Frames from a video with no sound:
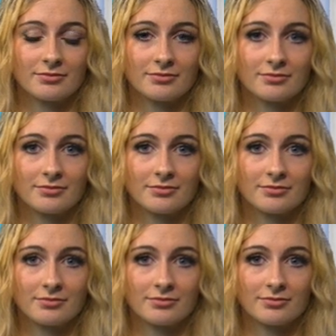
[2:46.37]

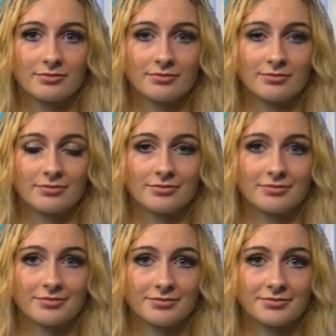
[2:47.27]

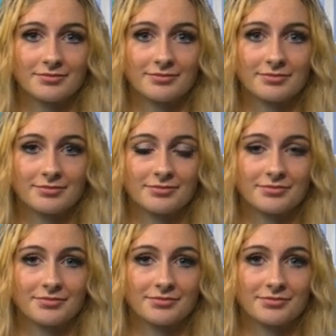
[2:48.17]

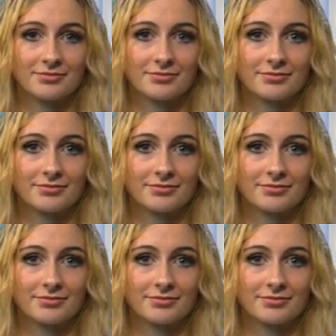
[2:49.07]
[no speech]